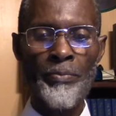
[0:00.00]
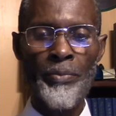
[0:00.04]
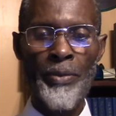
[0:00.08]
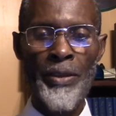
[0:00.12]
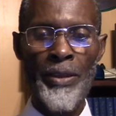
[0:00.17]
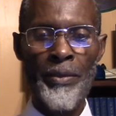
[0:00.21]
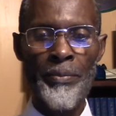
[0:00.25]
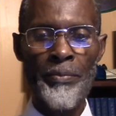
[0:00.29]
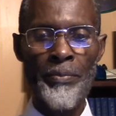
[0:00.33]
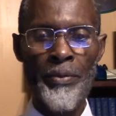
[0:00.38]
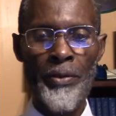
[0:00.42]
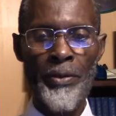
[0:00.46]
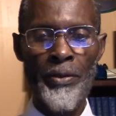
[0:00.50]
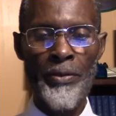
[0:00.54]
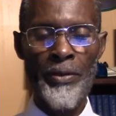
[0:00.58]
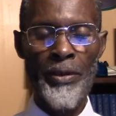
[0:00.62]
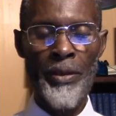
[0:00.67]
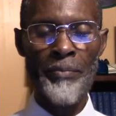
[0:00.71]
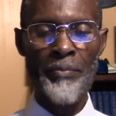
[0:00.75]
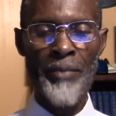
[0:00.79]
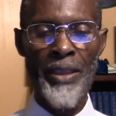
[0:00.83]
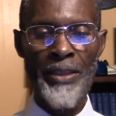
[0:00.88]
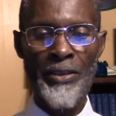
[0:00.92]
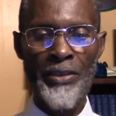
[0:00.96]
people, the
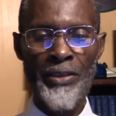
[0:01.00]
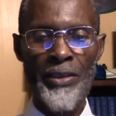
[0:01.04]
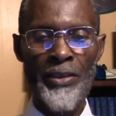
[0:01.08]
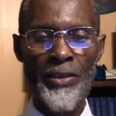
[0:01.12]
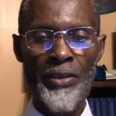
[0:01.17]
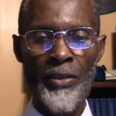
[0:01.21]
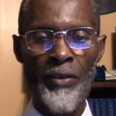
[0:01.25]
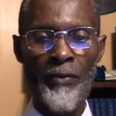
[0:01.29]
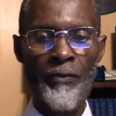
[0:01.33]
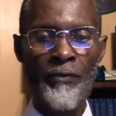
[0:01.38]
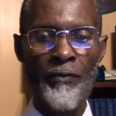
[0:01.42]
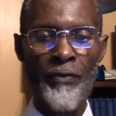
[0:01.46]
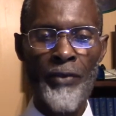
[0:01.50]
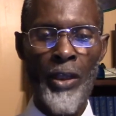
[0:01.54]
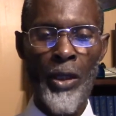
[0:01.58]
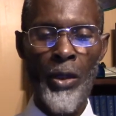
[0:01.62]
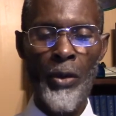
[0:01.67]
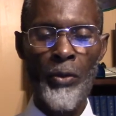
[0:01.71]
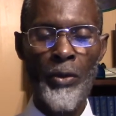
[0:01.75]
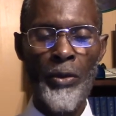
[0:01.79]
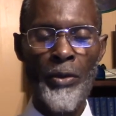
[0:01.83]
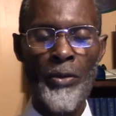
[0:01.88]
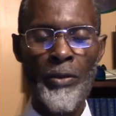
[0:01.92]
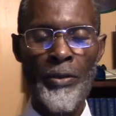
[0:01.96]
message of
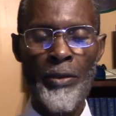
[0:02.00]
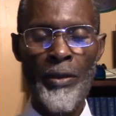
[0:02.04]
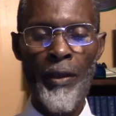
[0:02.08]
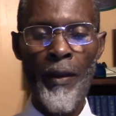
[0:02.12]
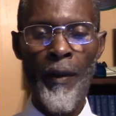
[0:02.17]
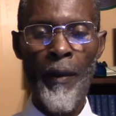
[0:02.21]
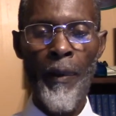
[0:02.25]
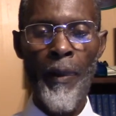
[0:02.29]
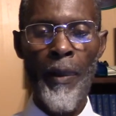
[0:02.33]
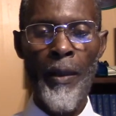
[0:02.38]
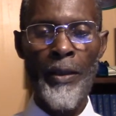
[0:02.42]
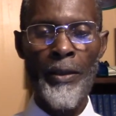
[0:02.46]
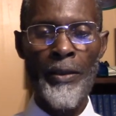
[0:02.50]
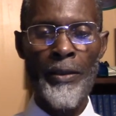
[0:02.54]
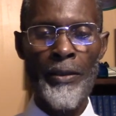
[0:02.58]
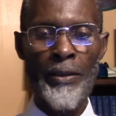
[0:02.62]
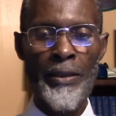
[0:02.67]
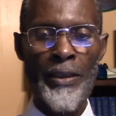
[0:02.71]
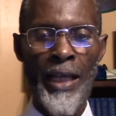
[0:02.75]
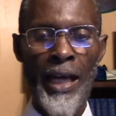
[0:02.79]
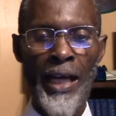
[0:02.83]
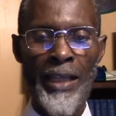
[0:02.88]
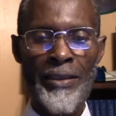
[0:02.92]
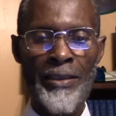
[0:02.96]
now. You
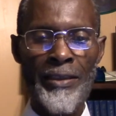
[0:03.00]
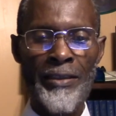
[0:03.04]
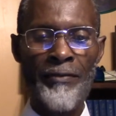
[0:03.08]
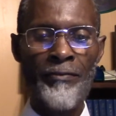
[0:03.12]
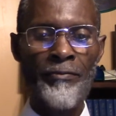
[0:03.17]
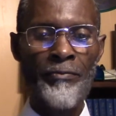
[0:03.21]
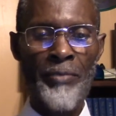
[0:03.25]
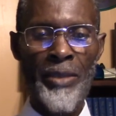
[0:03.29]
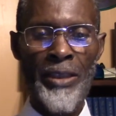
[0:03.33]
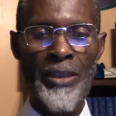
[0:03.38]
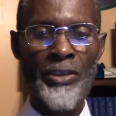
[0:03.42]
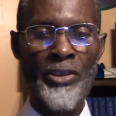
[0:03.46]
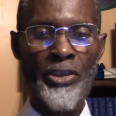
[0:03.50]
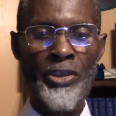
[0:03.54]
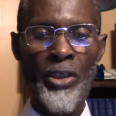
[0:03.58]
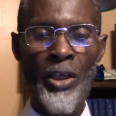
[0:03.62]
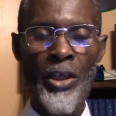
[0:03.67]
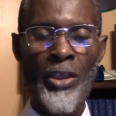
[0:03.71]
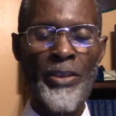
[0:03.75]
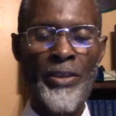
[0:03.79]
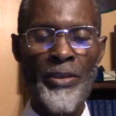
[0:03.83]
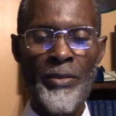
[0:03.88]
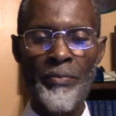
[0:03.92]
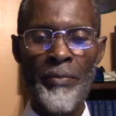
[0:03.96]
can't even be
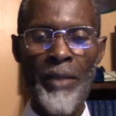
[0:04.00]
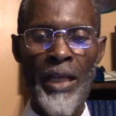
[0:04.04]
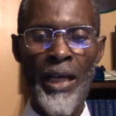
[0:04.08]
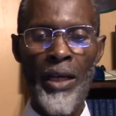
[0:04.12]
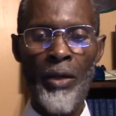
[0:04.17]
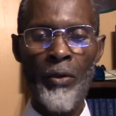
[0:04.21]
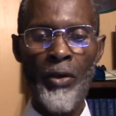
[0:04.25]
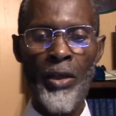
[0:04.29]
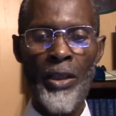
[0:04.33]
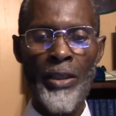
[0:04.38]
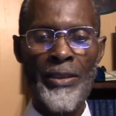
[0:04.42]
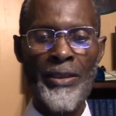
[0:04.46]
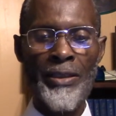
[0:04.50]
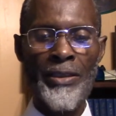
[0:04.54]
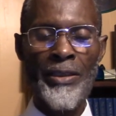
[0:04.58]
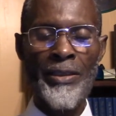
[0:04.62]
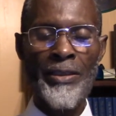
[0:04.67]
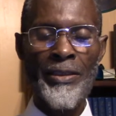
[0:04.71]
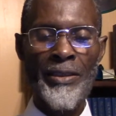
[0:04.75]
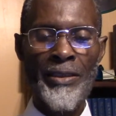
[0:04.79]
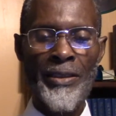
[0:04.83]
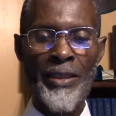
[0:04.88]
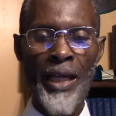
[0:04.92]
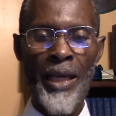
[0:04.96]
judged by what the
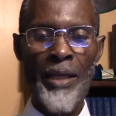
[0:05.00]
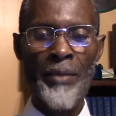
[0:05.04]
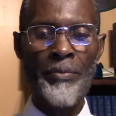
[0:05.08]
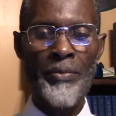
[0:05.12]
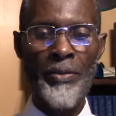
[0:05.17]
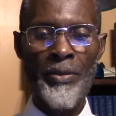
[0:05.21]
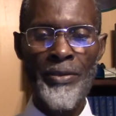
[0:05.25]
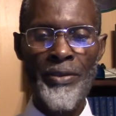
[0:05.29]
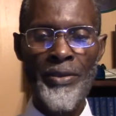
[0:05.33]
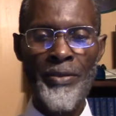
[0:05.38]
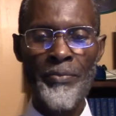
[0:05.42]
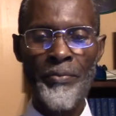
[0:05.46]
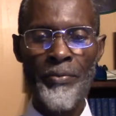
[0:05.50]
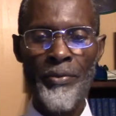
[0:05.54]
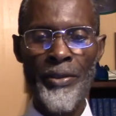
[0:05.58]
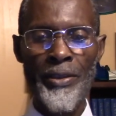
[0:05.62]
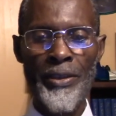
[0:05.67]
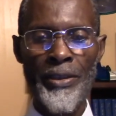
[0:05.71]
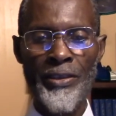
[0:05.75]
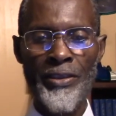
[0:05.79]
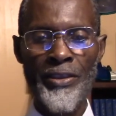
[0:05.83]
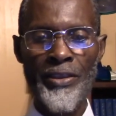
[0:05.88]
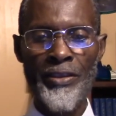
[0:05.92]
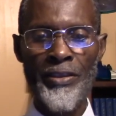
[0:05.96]
disciples
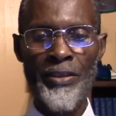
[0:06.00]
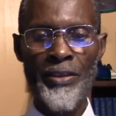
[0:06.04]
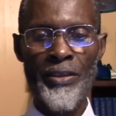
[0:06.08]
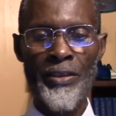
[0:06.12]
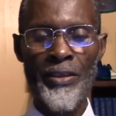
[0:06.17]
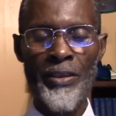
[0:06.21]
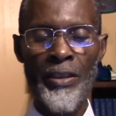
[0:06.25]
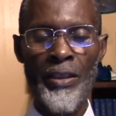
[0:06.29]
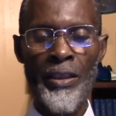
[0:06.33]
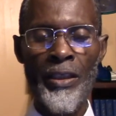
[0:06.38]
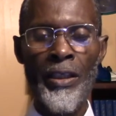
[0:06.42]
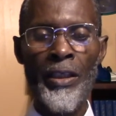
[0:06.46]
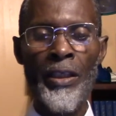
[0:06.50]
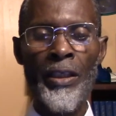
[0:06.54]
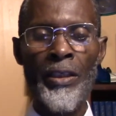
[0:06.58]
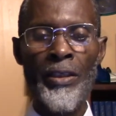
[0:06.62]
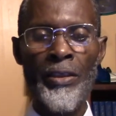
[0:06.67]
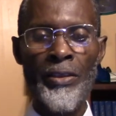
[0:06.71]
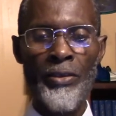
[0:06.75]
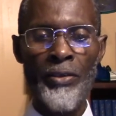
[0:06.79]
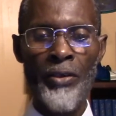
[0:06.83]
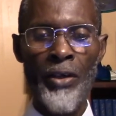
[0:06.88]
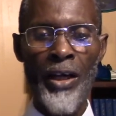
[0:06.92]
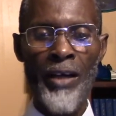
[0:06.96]
preached.
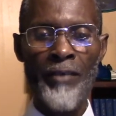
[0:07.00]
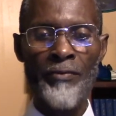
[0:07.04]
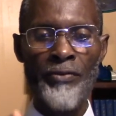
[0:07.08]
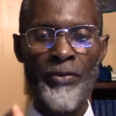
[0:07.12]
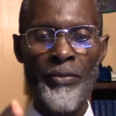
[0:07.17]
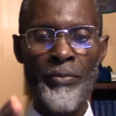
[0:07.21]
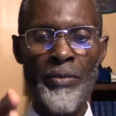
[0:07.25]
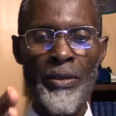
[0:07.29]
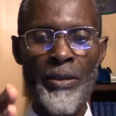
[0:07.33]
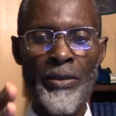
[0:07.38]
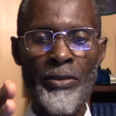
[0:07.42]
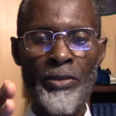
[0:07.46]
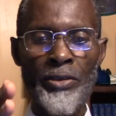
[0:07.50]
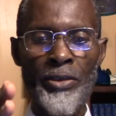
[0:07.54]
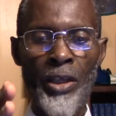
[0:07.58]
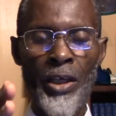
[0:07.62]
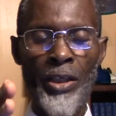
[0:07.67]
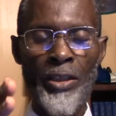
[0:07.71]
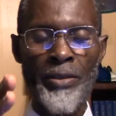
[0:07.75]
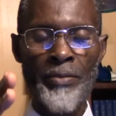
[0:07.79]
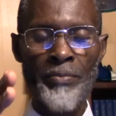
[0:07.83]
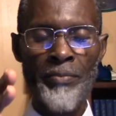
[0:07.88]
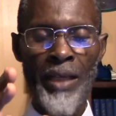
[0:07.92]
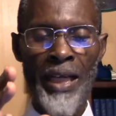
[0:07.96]
You have to be
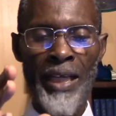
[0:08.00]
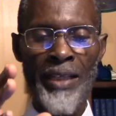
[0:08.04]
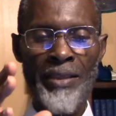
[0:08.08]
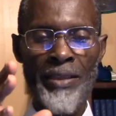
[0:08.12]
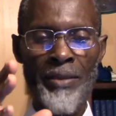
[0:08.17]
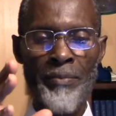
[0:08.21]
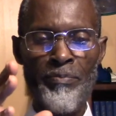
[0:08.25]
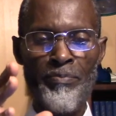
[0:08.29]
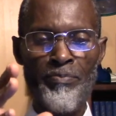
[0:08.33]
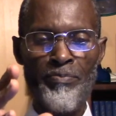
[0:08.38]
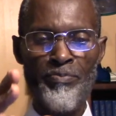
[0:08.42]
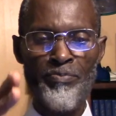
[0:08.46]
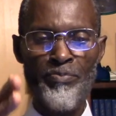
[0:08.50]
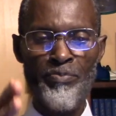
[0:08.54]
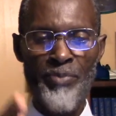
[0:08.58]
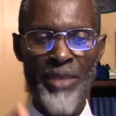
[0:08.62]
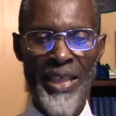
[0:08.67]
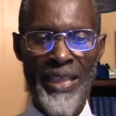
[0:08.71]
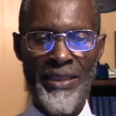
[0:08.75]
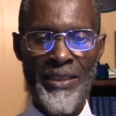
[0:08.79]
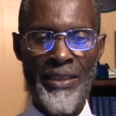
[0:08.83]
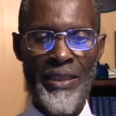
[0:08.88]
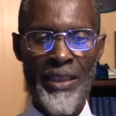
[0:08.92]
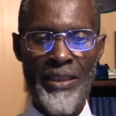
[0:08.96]
judged by the
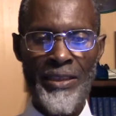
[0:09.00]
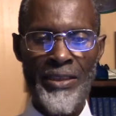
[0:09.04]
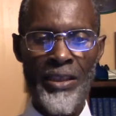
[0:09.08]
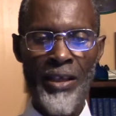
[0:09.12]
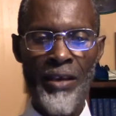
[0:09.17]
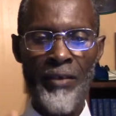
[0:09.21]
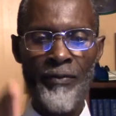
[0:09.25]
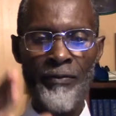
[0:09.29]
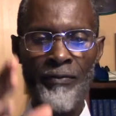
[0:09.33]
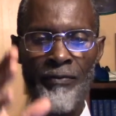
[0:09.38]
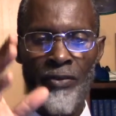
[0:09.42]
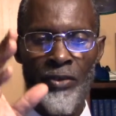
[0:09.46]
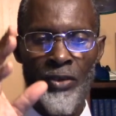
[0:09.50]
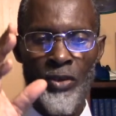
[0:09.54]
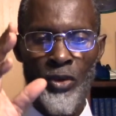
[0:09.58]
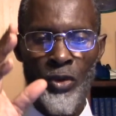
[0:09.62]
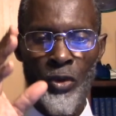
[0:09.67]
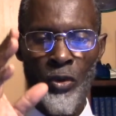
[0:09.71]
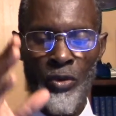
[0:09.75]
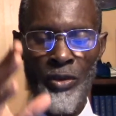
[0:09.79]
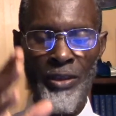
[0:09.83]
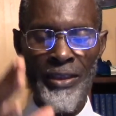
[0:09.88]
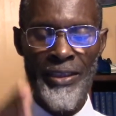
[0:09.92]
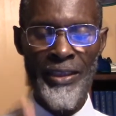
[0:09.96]
message of
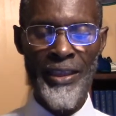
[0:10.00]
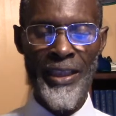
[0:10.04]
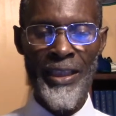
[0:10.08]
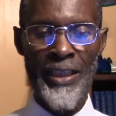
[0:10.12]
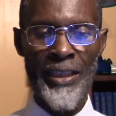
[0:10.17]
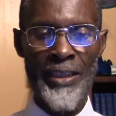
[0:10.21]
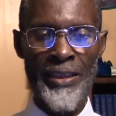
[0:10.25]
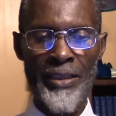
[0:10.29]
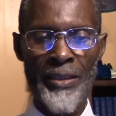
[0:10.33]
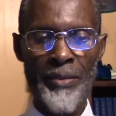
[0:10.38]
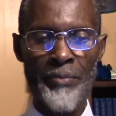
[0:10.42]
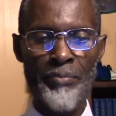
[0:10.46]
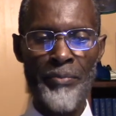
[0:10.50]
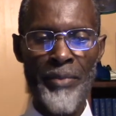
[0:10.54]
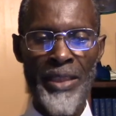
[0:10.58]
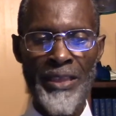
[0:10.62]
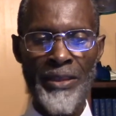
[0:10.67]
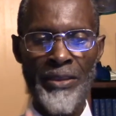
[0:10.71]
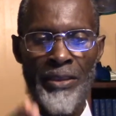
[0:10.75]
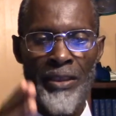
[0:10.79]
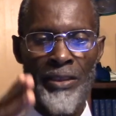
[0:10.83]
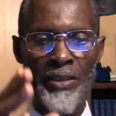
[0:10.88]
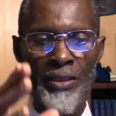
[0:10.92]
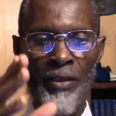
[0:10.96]
today, the
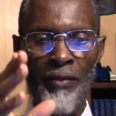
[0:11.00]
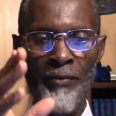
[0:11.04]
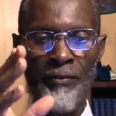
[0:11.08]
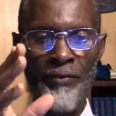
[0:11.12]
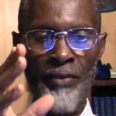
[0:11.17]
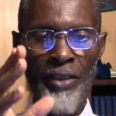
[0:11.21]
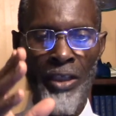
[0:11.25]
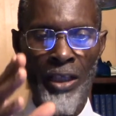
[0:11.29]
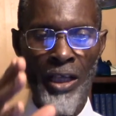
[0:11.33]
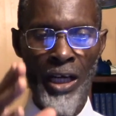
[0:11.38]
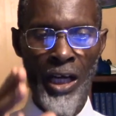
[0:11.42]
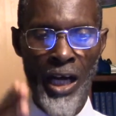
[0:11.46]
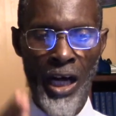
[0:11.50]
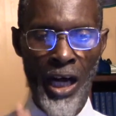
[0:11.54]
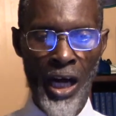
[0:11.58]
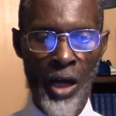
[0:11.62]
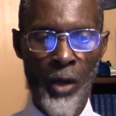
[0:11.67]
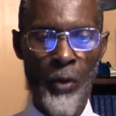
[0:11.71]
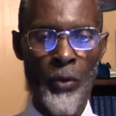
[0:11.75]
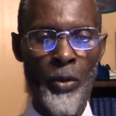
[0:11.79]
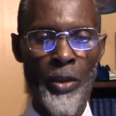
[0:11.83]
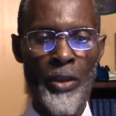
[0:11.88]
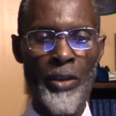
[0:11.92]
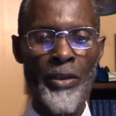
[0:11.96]
message of the hour